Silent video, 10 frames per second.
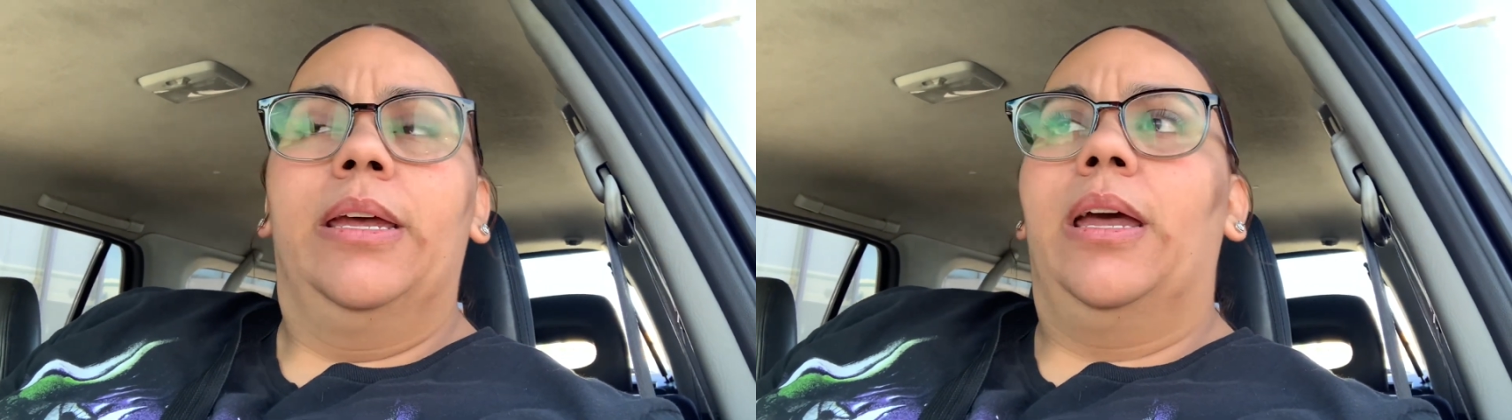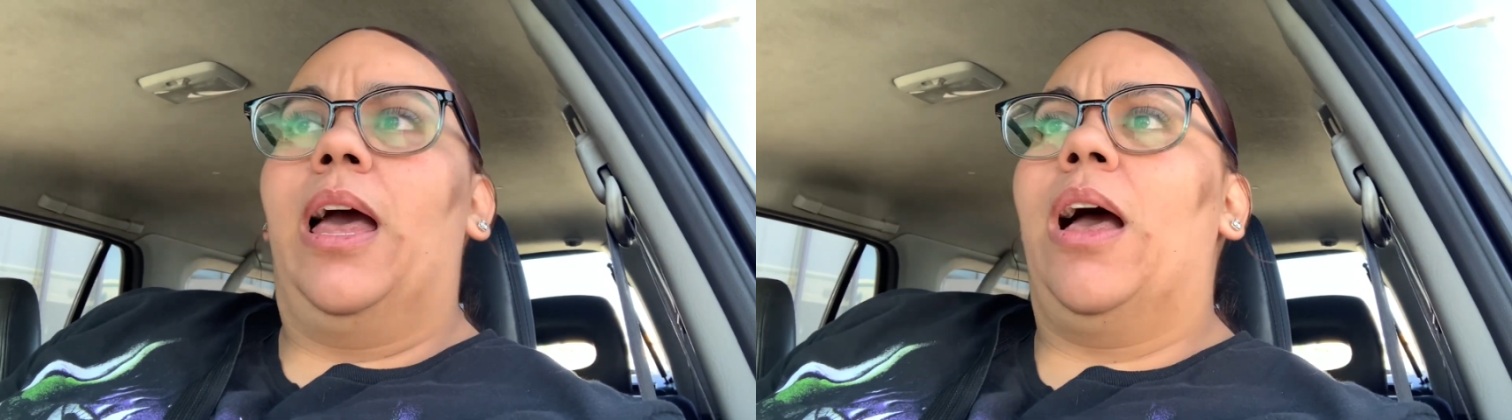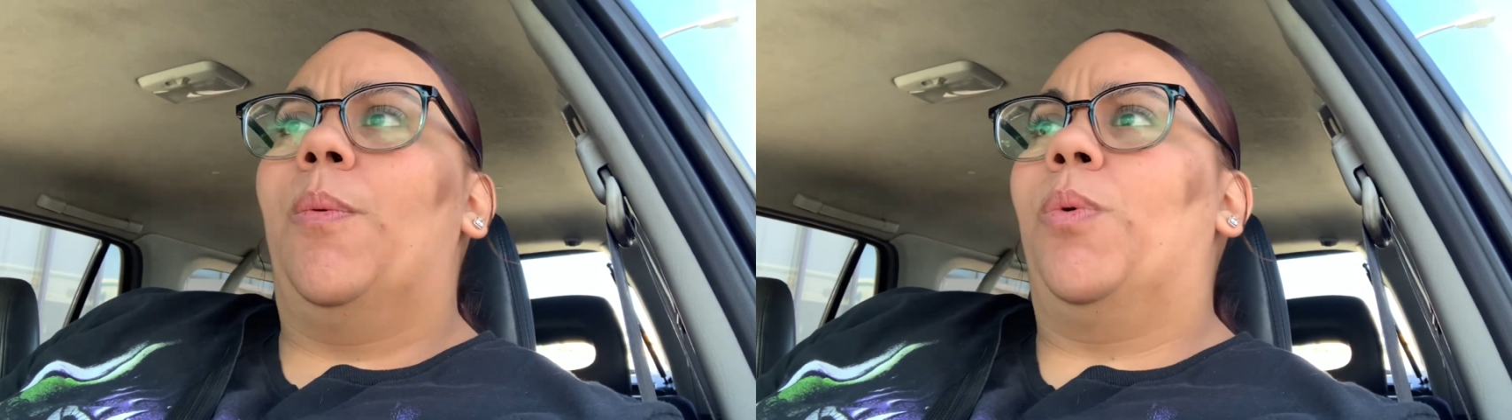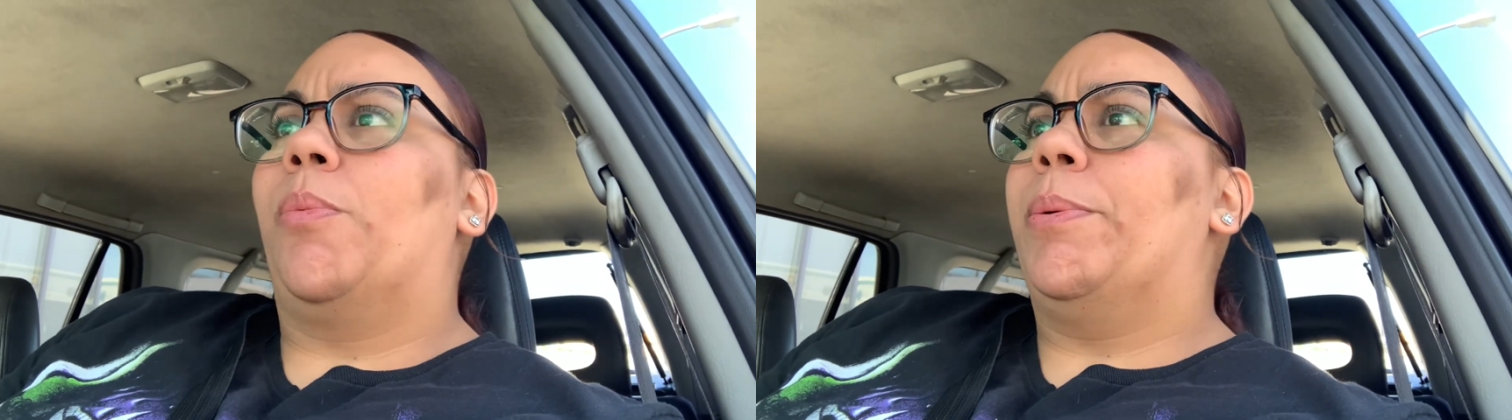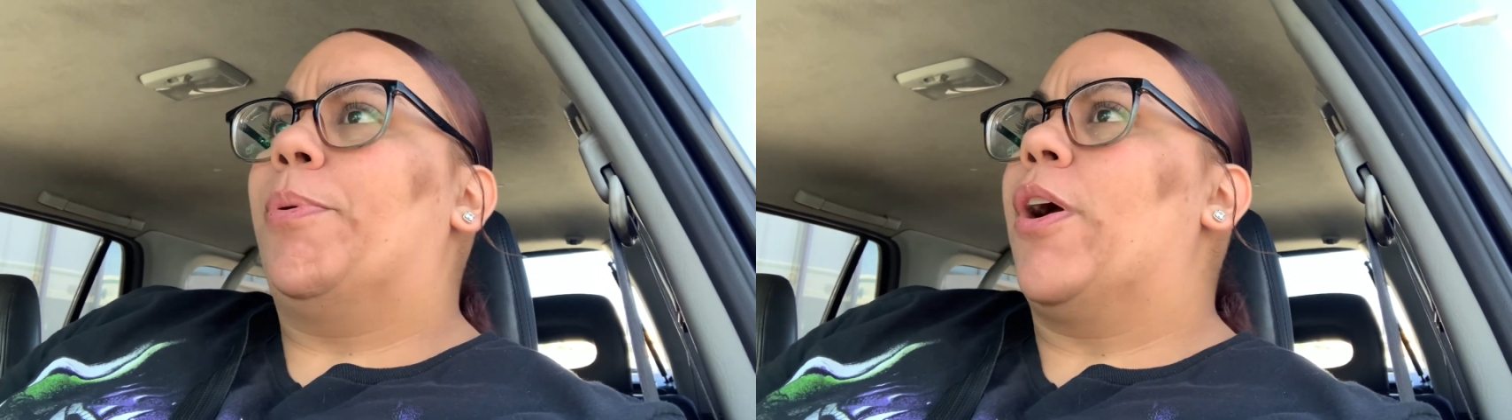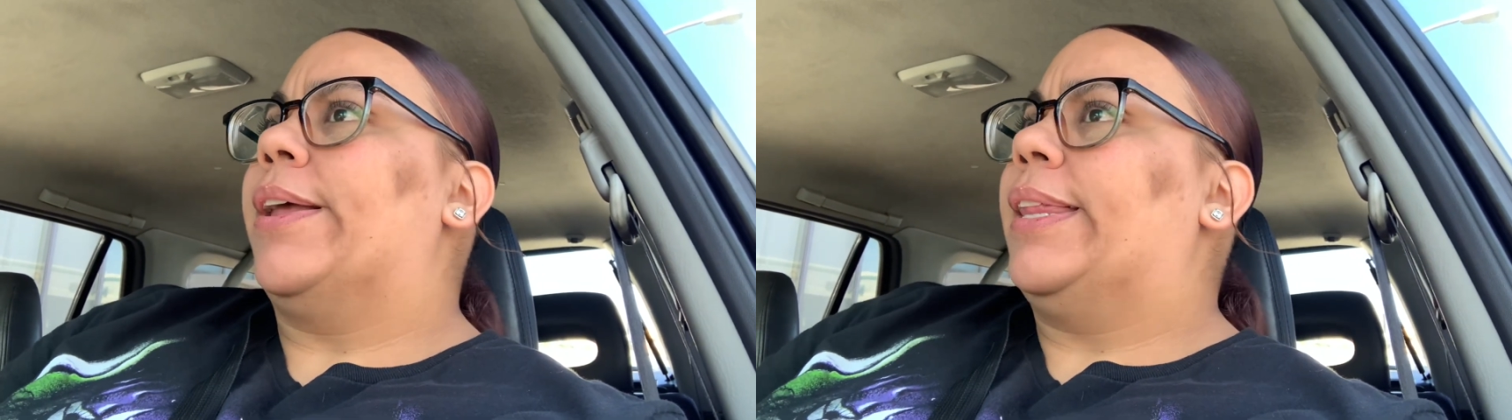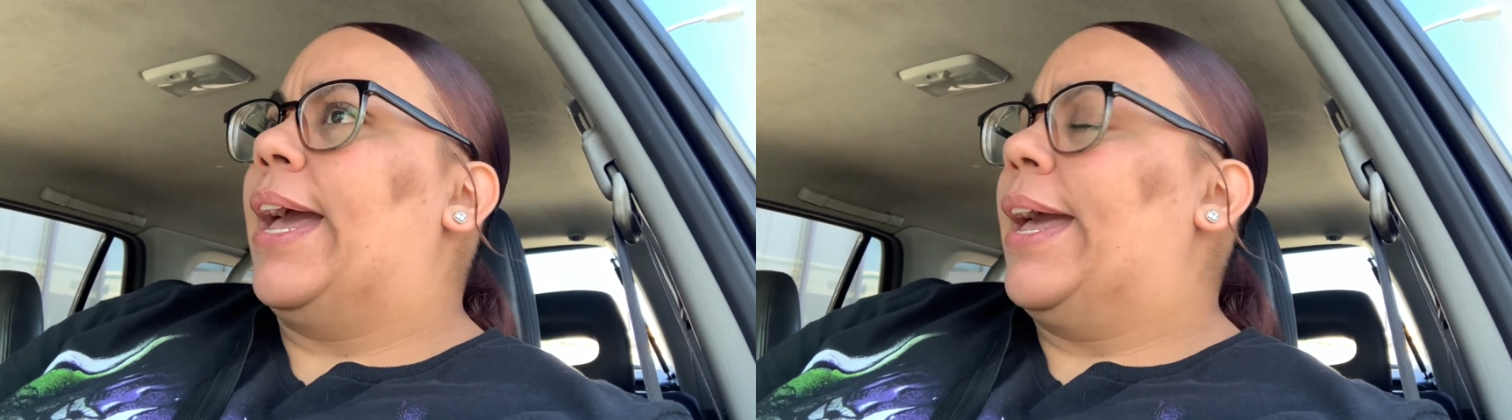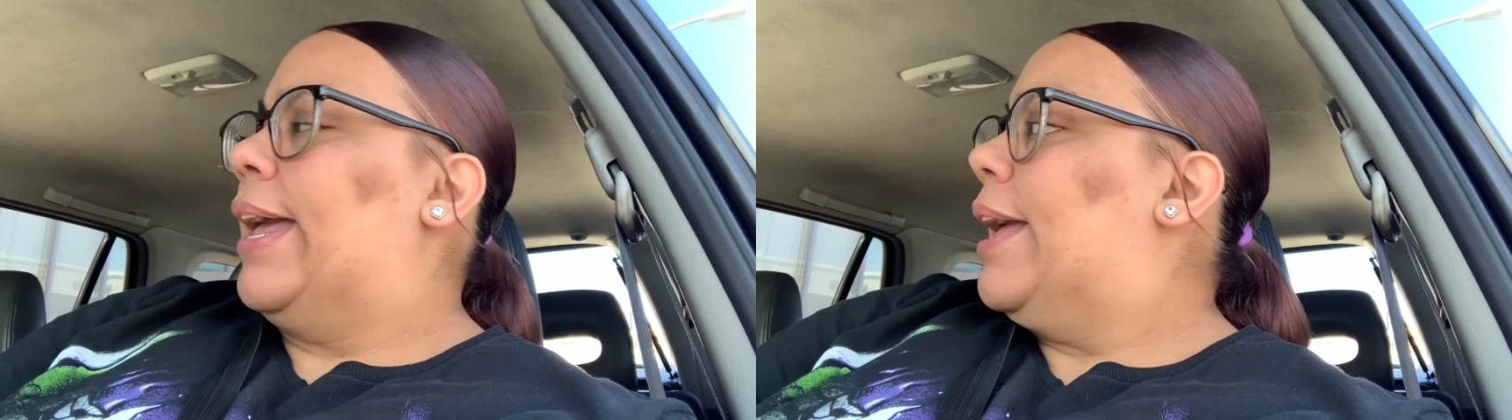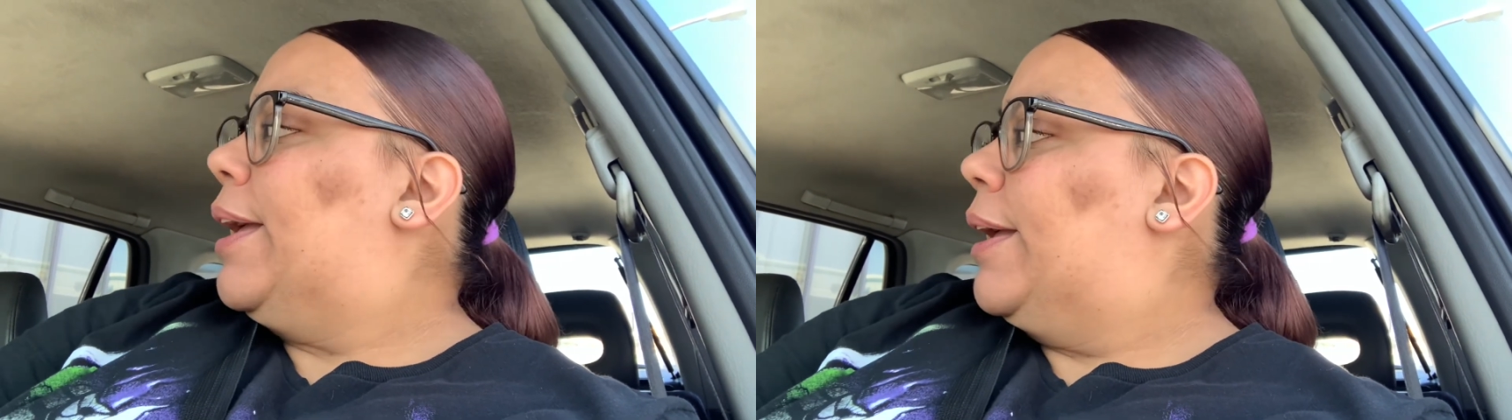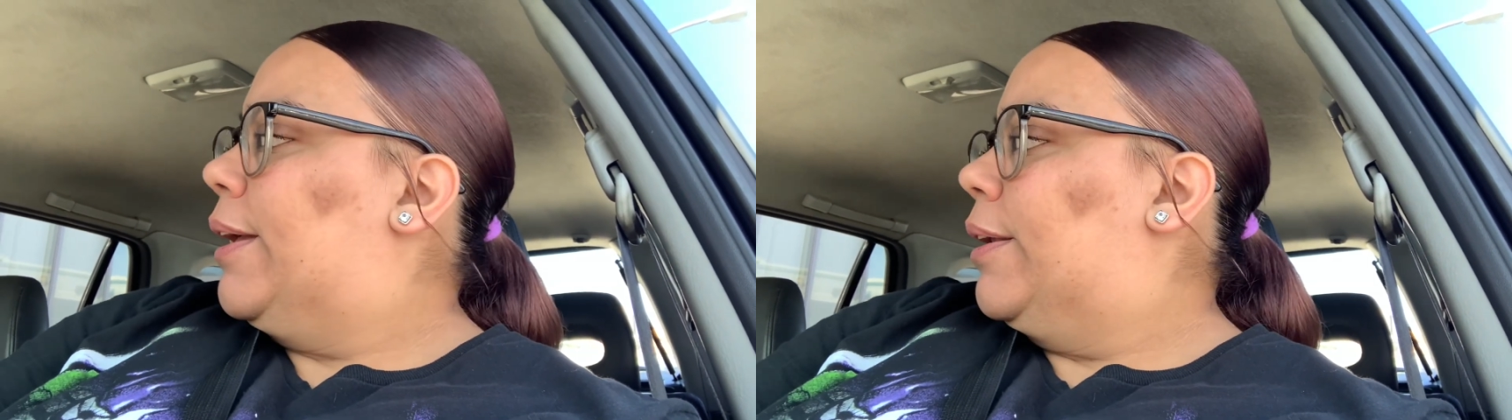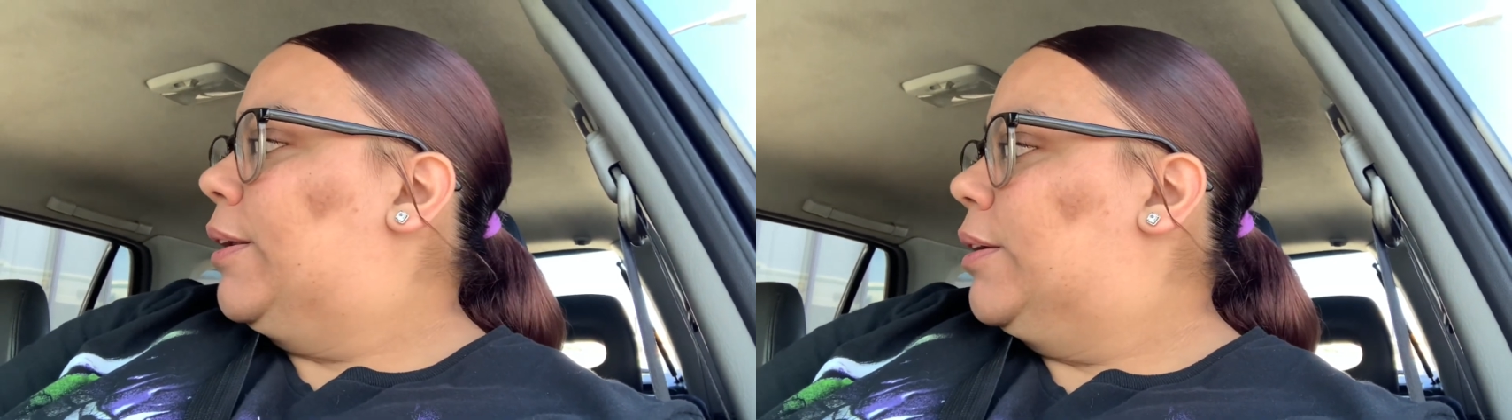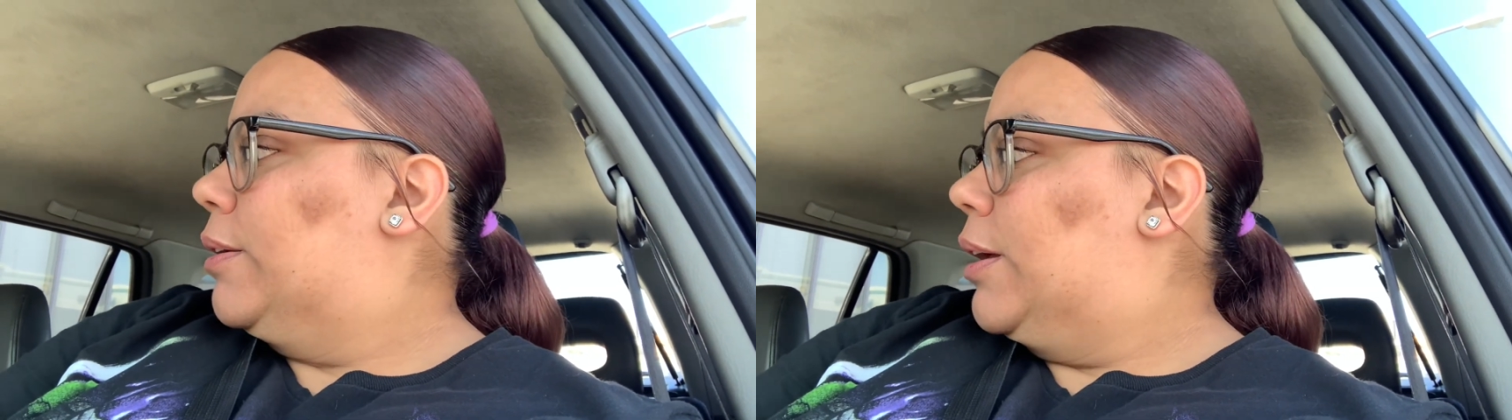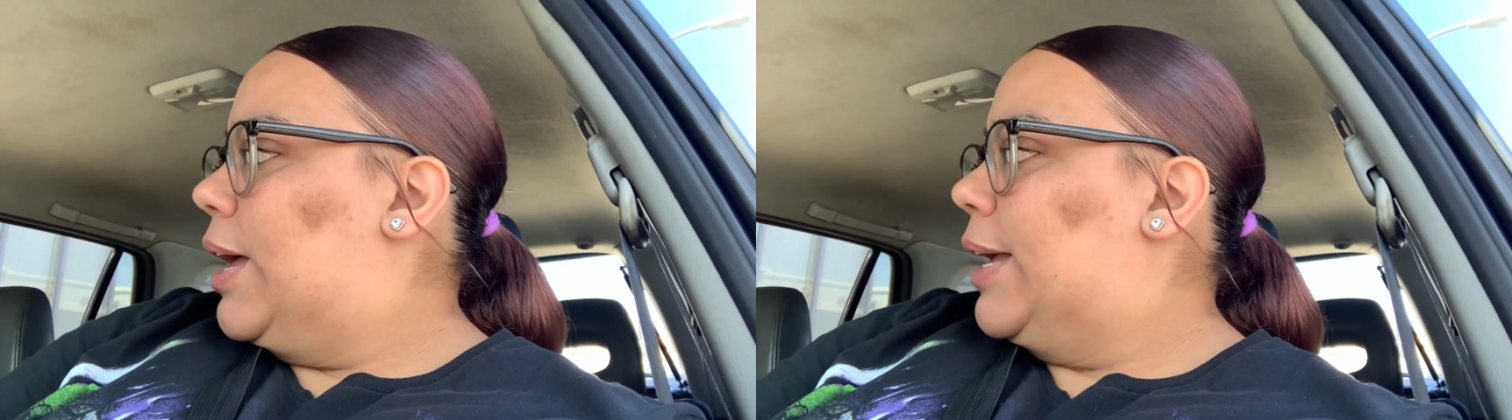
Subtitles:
where we parked at, and I